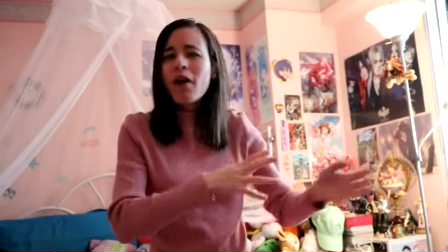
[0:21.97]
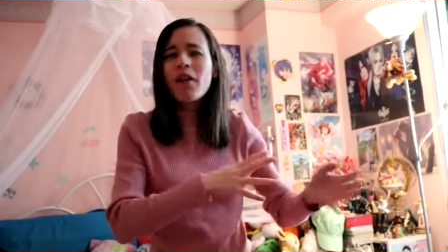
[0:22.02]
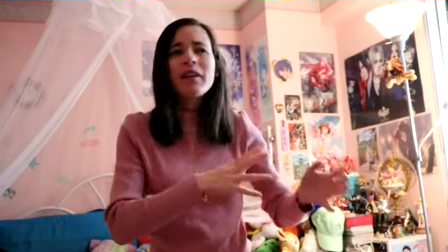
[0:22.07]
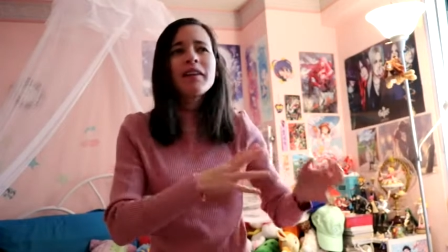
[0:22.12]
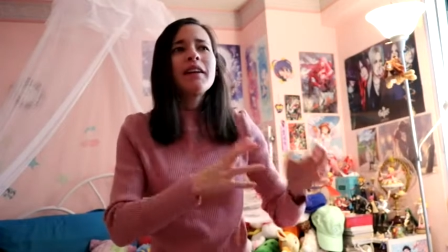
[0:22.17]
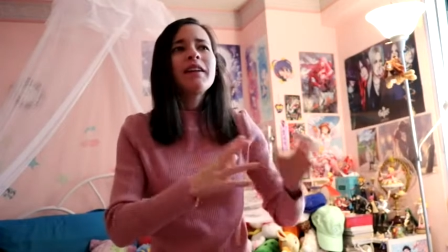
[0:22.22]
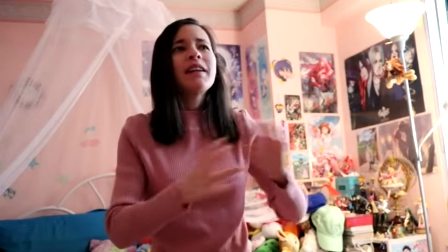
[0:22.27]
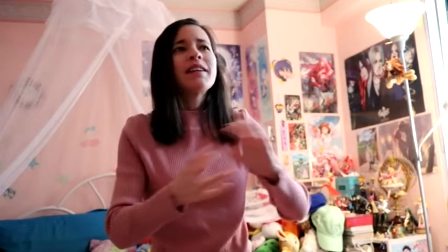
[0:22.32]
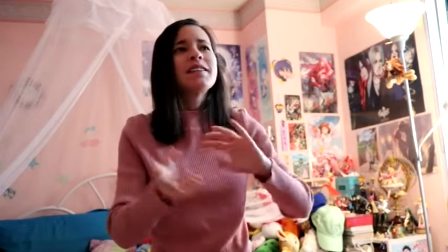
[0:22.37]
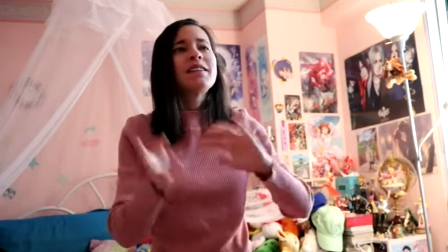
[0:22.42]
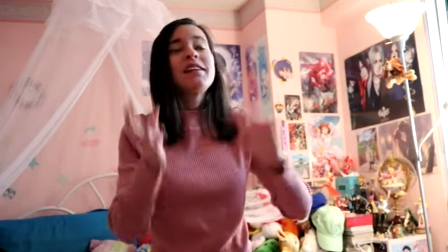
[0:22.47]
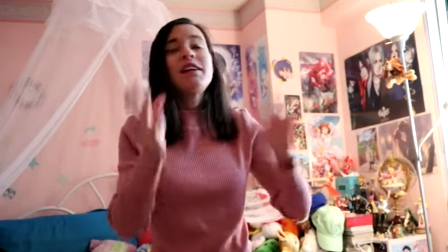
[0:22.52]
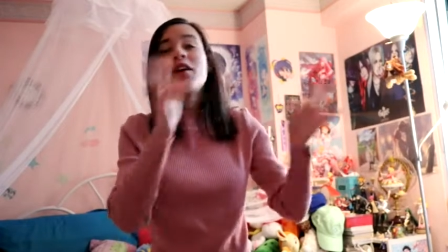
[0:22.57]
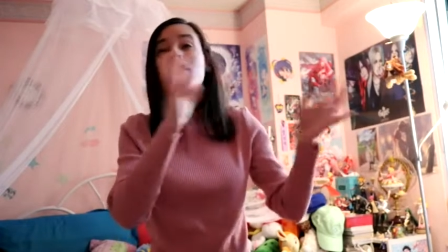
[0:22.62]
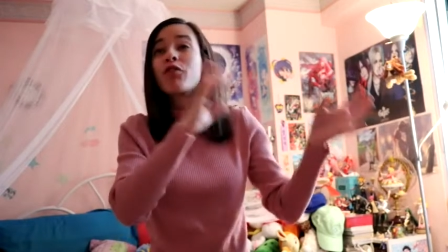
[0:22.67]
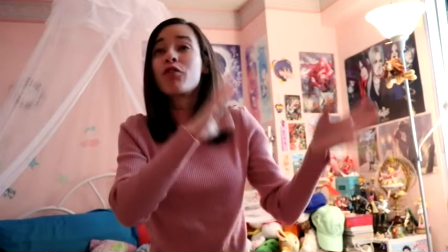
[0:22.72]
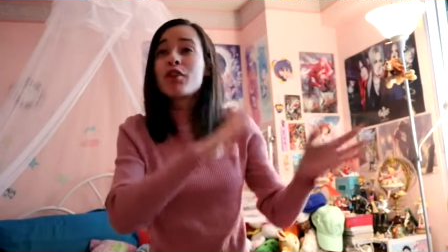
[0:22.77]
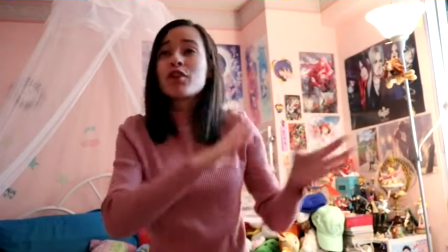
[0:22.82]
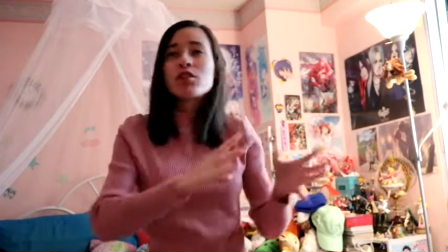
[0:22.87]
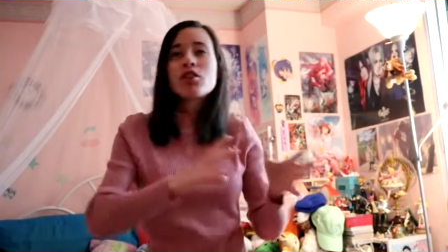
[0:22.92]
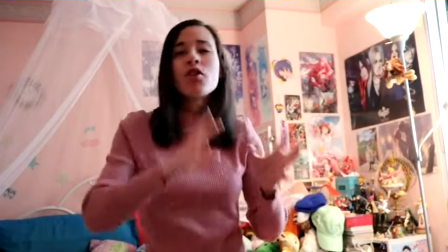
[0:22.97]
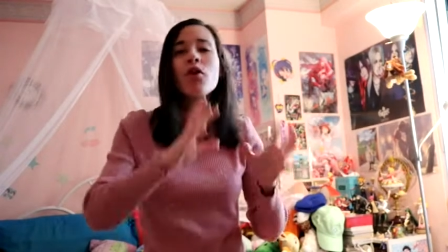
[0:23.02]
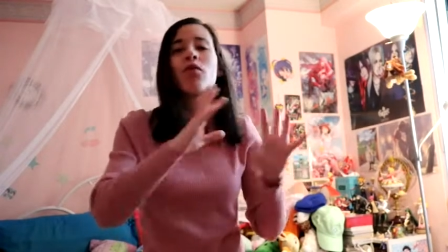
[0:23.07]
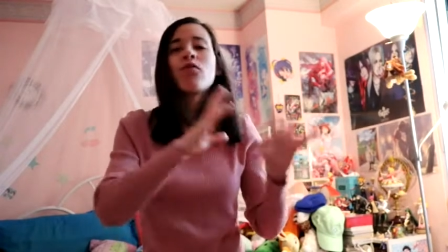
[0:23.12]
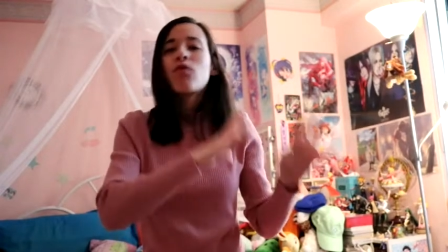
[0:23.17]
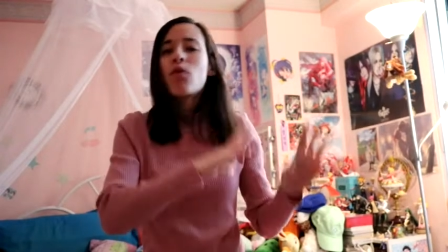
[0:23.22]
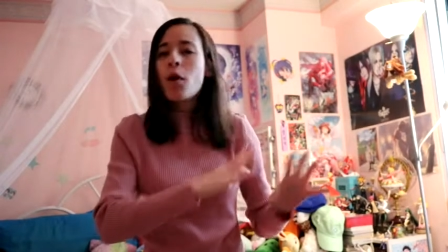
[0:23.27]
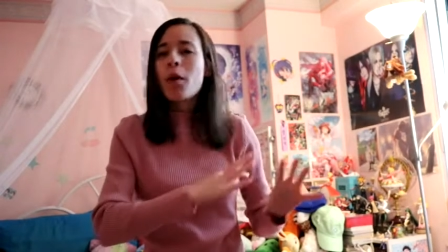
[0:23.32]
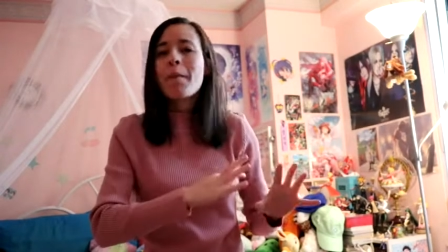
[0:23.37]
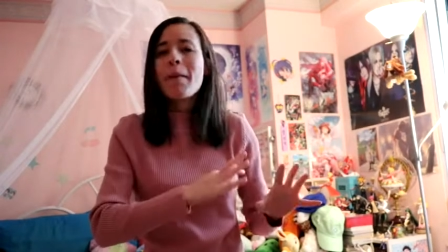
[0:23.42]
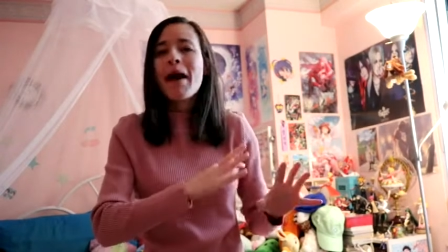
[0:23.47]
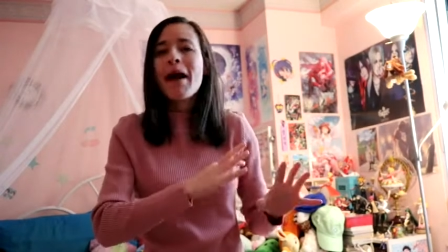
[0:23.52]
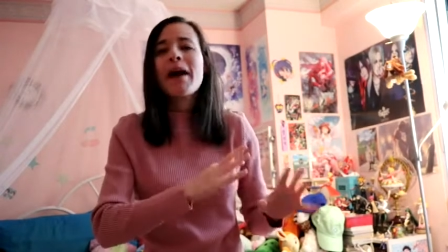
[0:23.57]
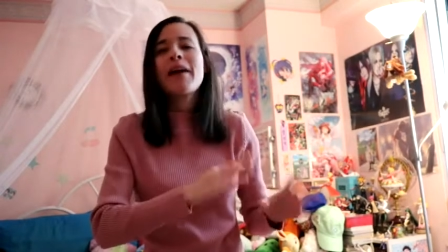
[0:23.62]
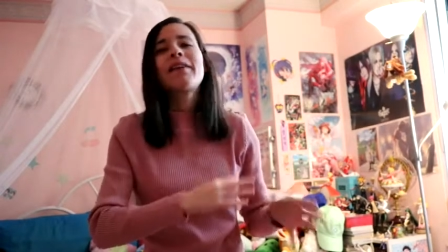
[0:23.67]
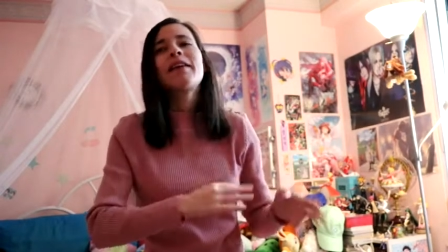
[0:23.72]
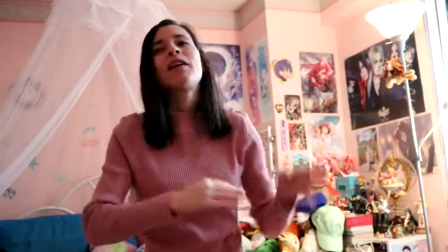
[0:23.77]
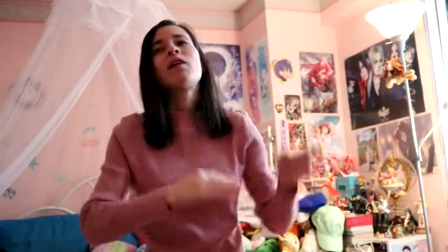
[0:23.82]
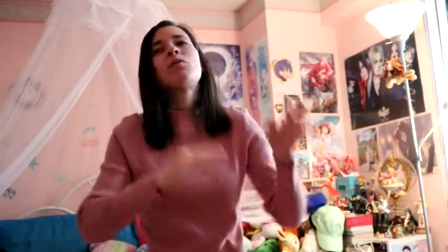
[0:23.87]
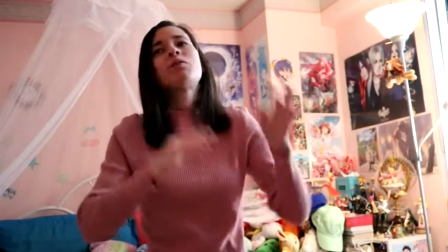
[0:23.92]
I think that's the original format,
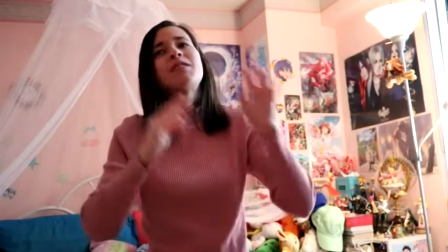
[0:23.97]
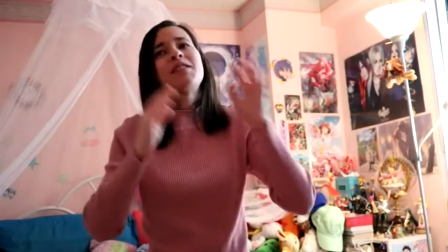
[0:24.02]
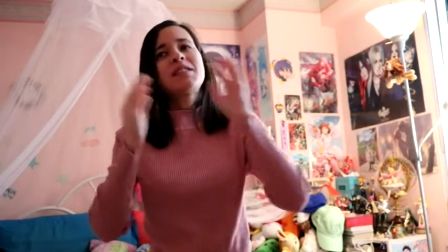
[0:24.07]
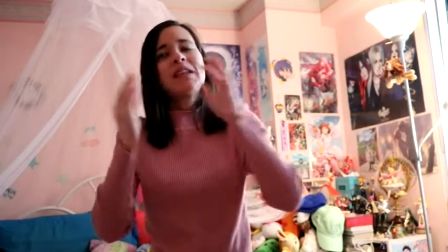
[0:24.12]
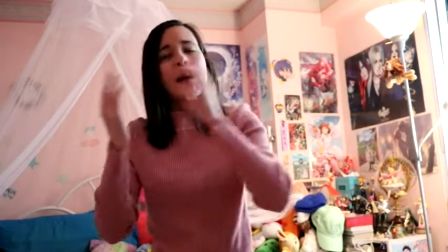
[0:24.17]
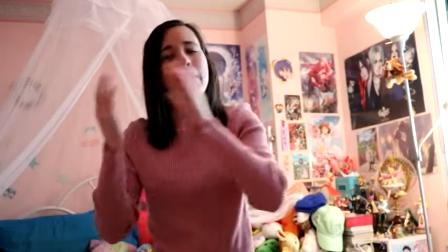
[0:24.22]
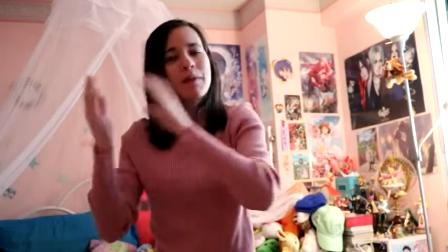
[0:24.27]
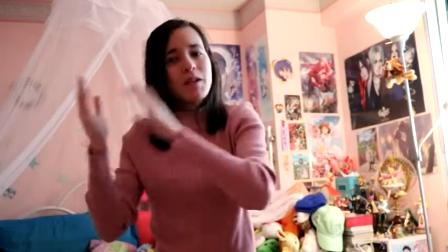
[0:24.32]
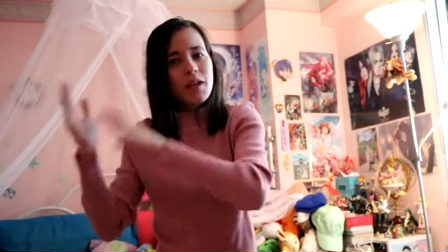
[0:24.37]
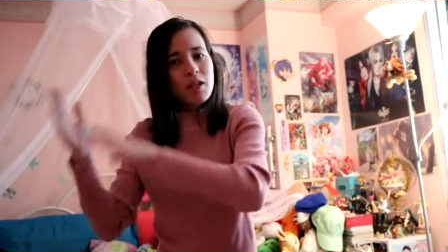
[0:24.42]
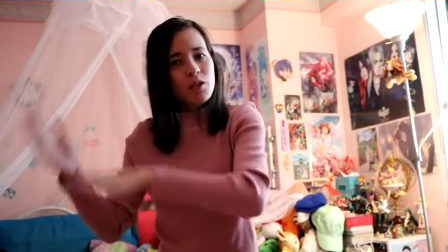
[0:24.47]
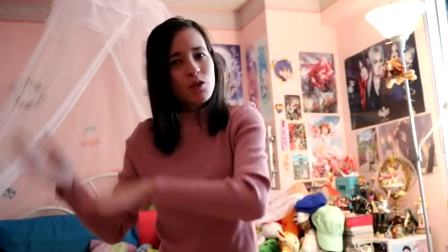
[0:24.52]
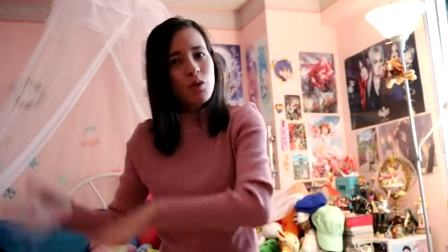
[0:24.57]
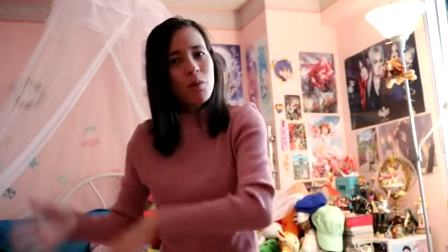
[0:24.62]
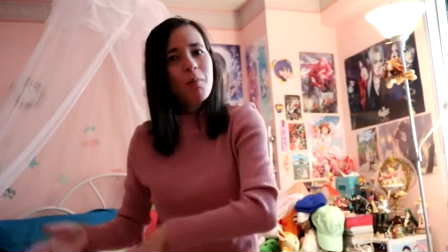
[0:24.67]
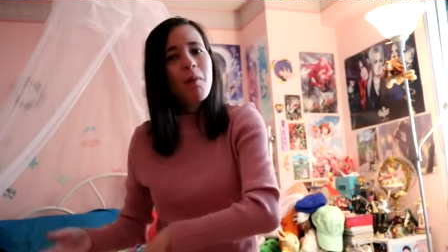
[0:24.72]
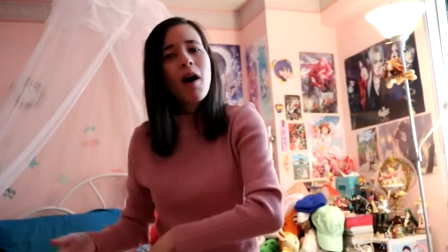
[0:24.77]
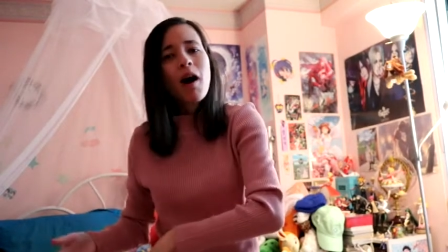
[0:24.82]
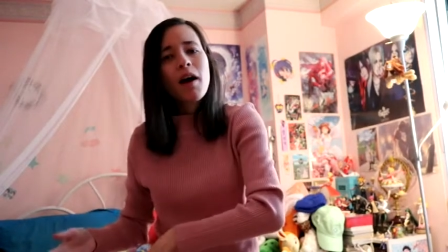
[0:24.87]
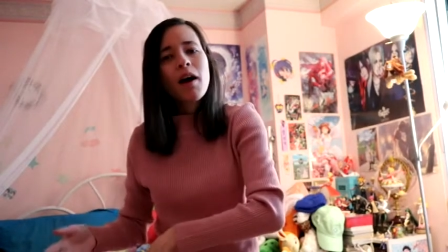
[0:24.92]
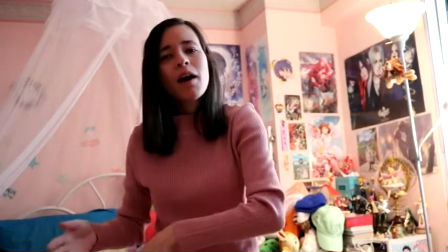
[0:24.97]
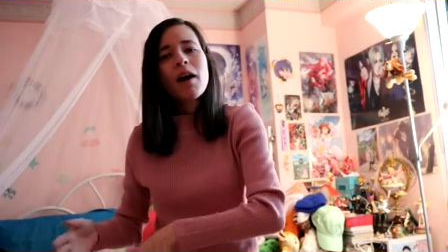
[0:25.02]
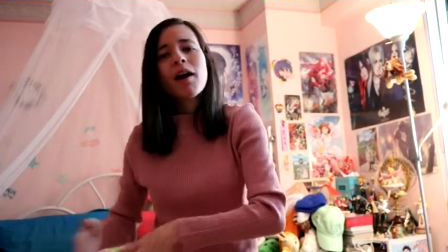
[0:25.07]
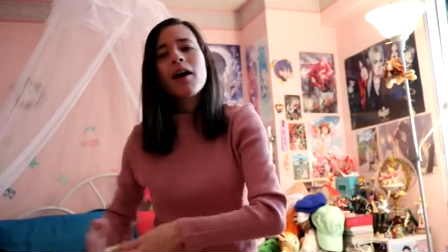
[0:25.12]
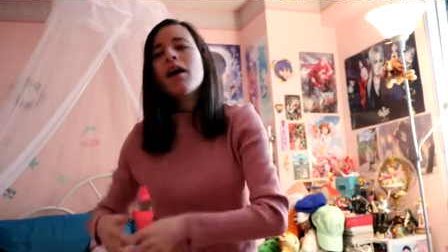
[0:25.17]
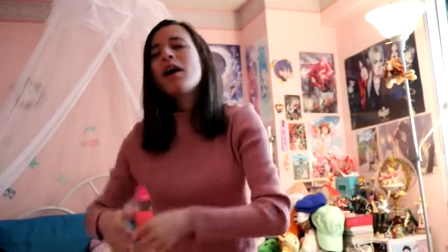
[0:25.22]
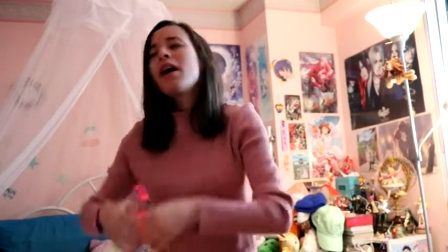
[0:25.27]
and then it was adapted into a manga,